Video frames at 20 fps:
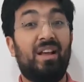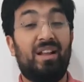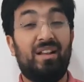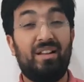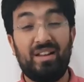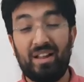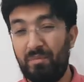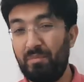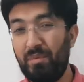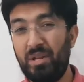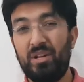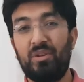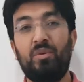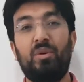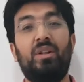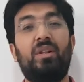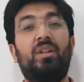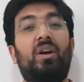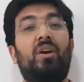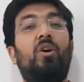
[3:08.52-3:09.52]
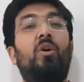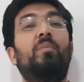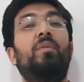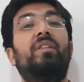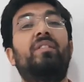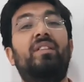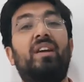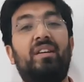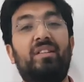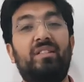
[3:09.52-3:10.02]
let me know in the
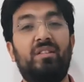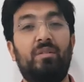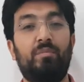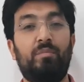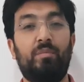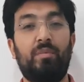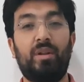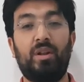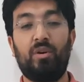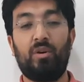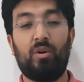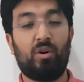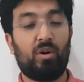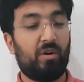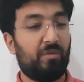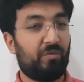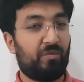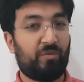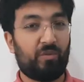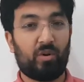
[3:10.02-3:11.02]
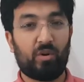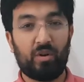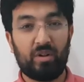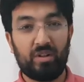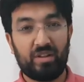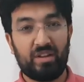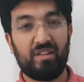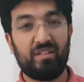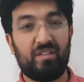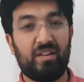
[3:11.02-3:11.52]
comment section below of all
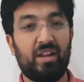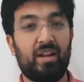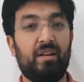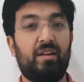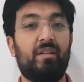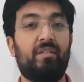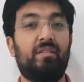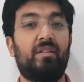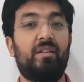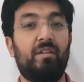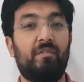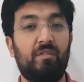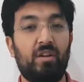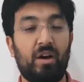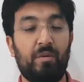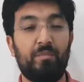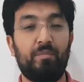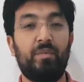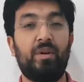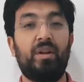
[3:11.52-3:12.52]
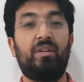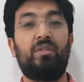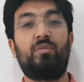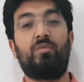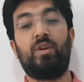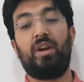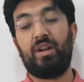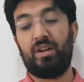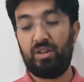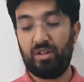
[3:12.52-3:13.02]
these latest developments.
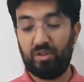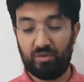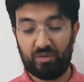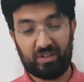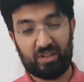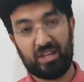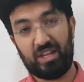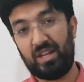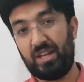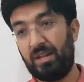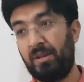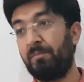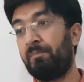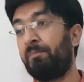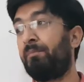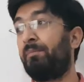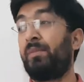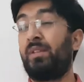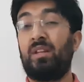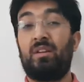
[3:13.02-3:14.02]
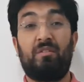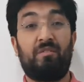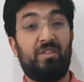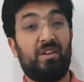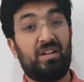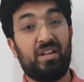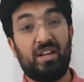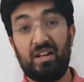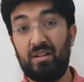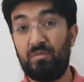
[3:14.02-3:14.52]
Where do you see?
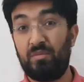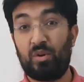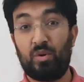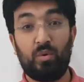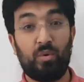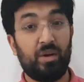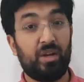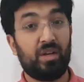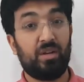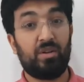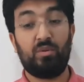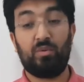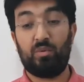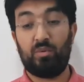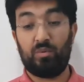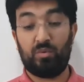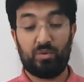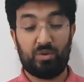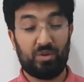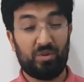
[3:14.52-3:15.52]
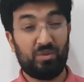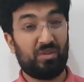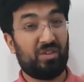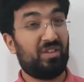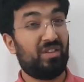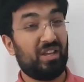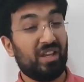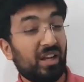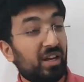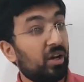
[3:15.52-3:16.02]
Vettel going to? Do you
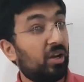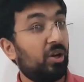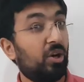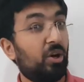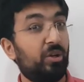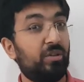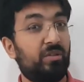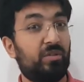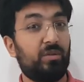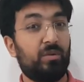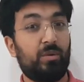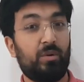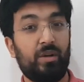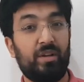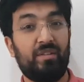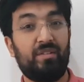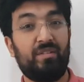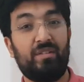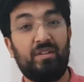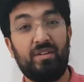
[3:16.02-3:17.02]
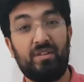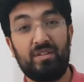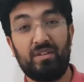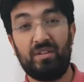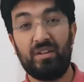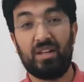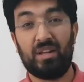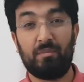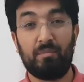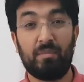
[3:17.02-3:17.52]
think Alonso is
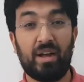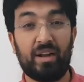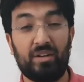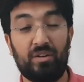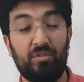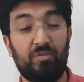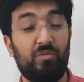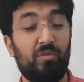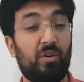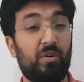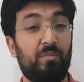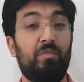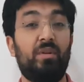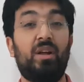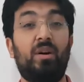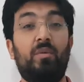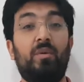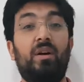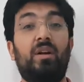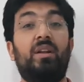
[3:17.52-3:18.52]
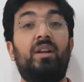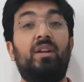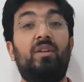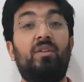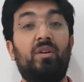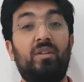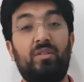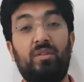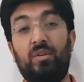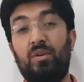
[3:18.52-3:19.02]
returning back to Formula One? And
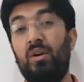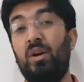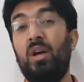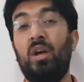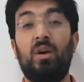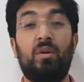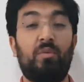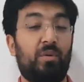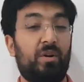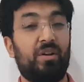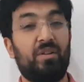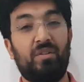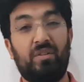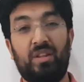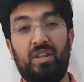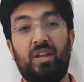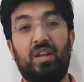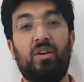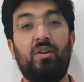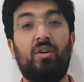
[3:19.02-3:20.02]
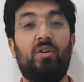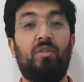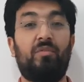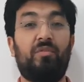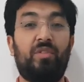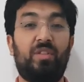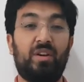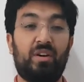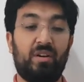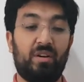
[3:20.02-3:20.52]
also, what do you think of
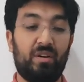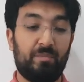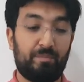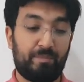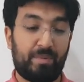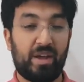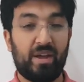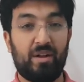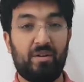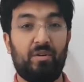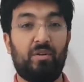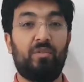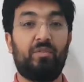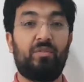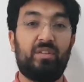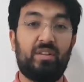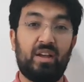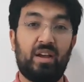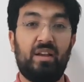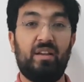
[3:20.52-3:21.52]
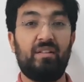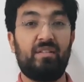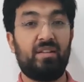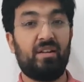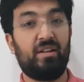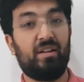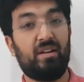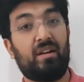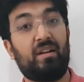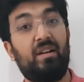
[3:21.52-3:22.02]
the pair of Sainz
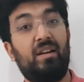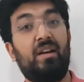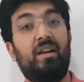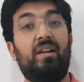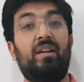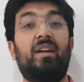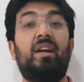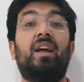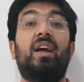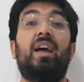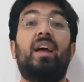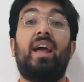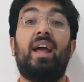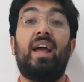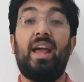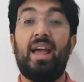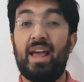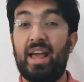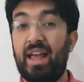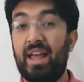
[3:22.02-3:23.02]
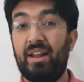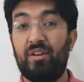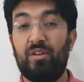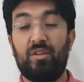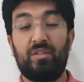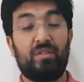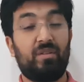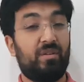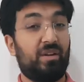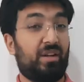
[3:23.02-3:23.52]
and Leclerc, and
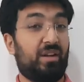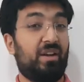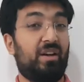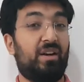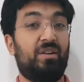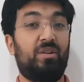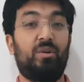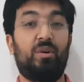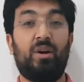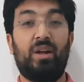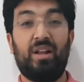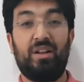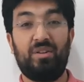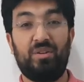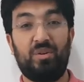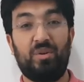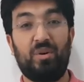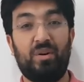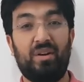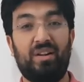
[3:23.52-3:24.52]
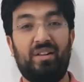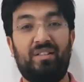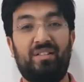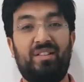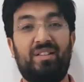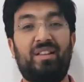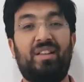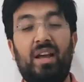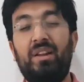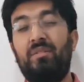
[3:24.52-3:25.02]
also Ricciardo and
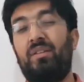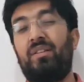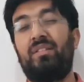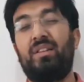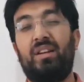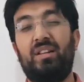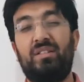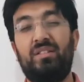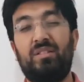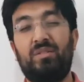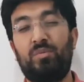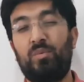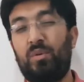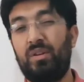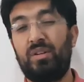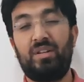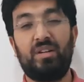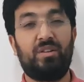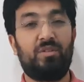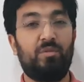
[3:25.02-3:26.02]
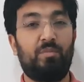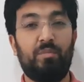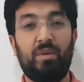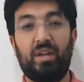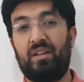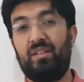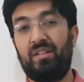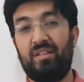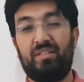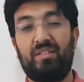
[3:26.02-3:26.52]
Norris? Anyways, I just wanted to
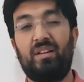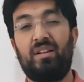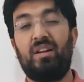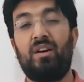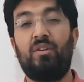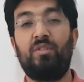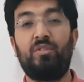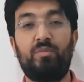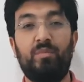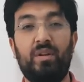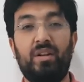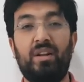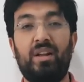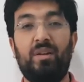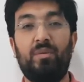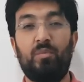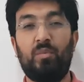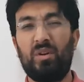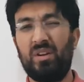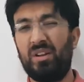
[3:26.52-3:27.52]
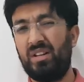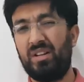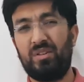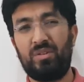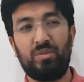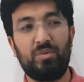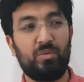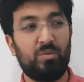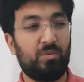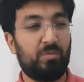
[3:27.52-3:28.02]
make this announcement and wanted
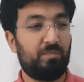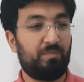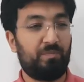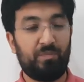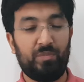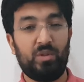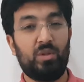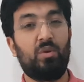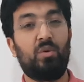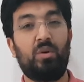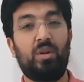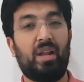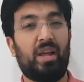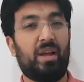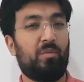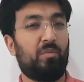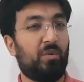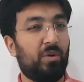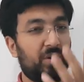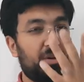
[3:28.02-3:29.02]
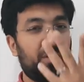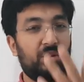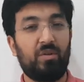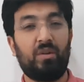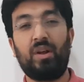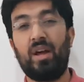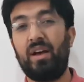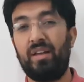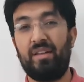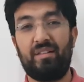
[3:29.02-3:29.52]
to know like what do you
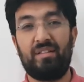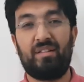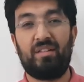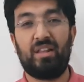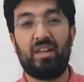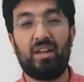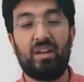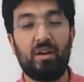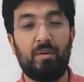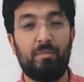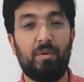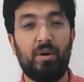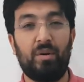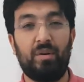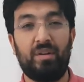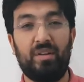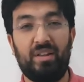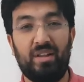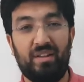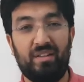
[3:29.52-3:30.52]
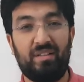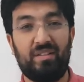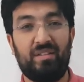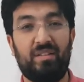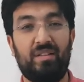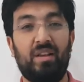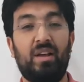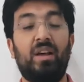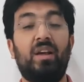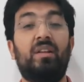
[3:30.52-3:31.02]
guys think about this?
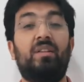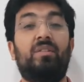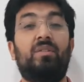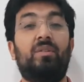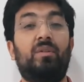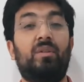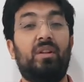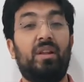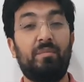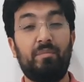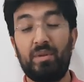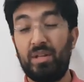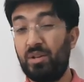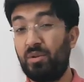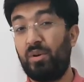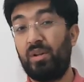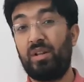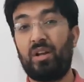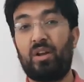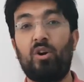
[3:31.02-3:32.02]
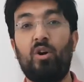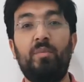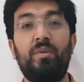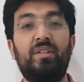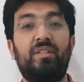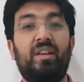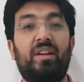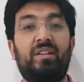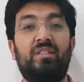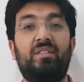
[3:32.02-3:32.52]
So let me know in the comment
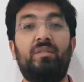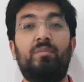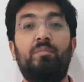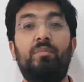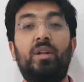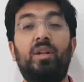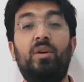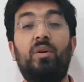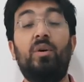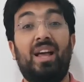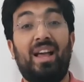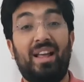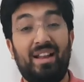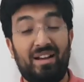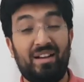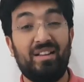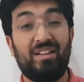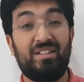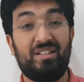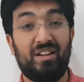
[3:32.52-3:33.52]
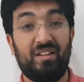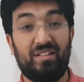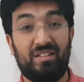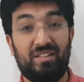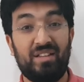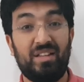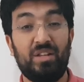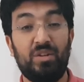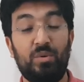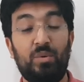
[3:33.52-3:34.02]
section below, and I shall
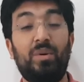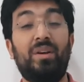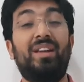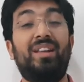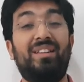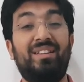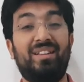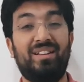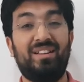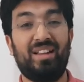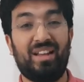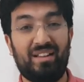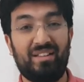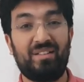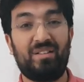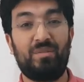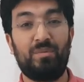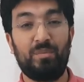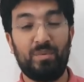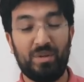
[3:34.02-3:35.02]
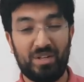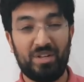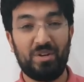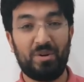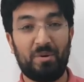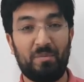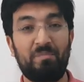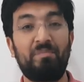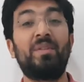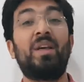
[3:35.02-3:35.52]
see you in the next
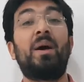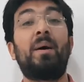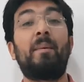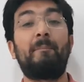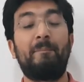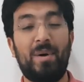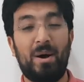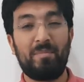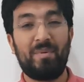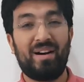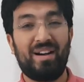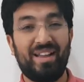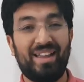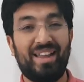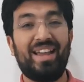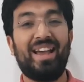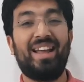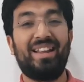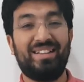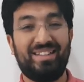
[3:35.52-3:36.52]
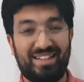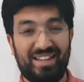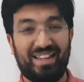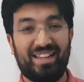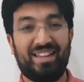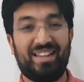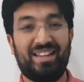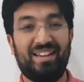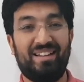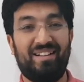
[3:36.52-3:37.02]
video. Bye bye and
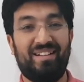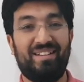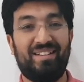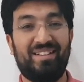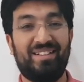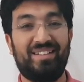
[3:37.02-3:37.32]
take care.